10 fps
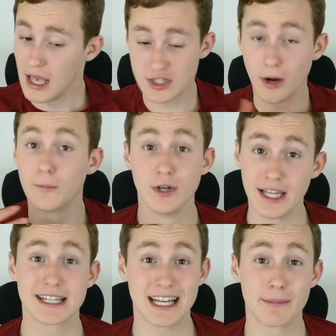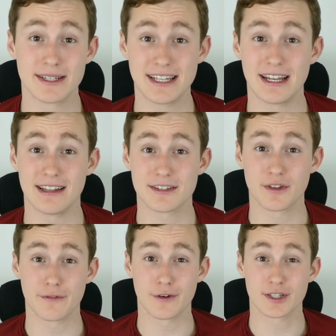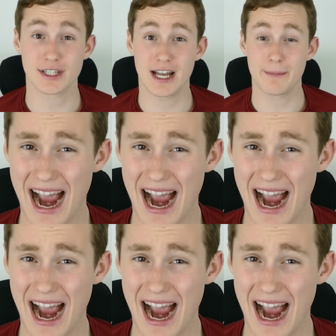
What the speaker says: And so I'm really excited to be seeing this for the first time.